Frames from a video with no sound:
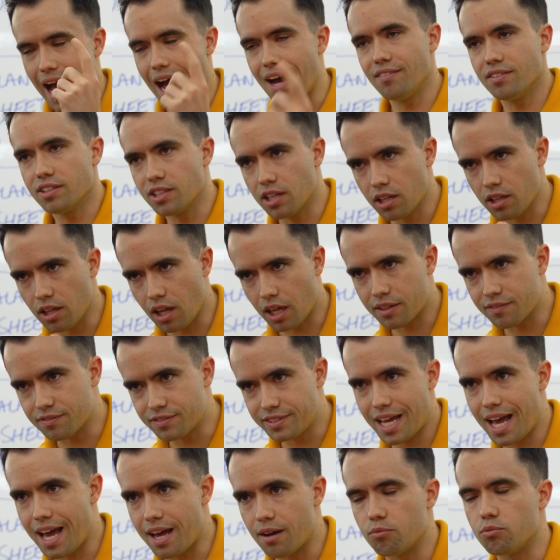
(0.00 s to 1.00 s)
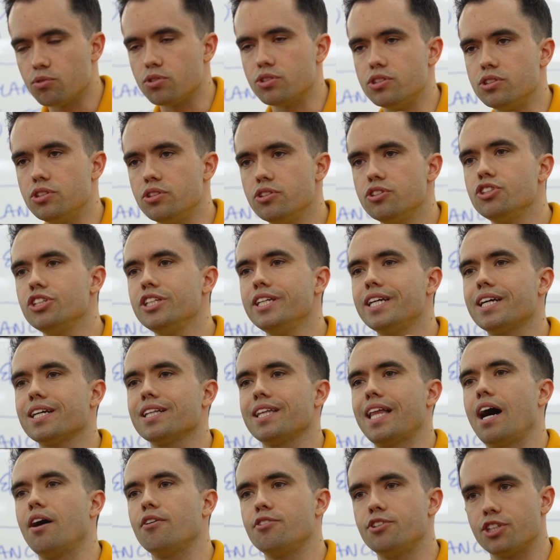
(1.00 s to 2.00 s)
having a lot of debt will usually
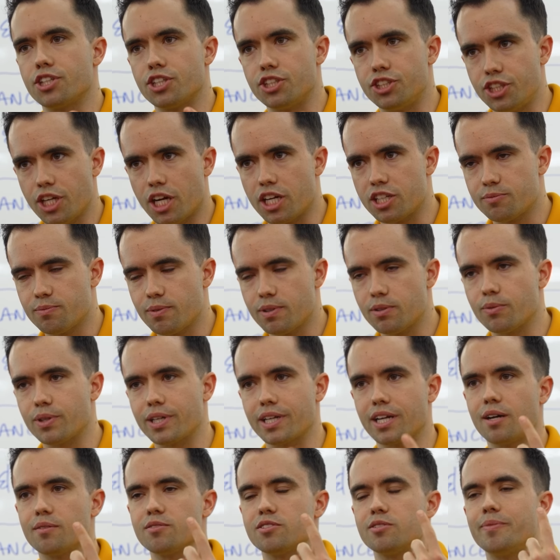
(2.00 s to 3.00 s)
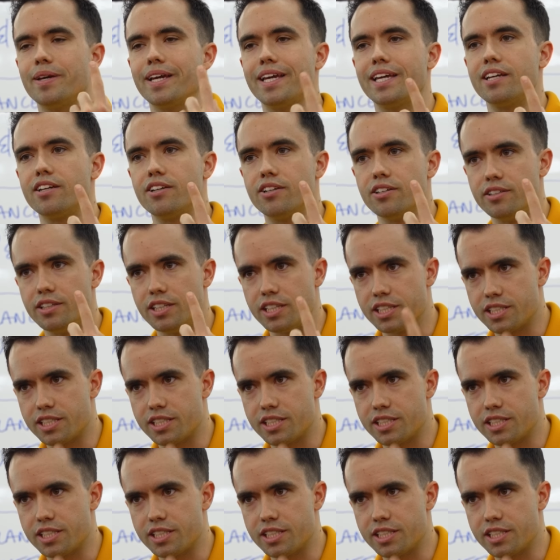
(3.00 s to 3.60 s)
cloud your judgment when it comes to making good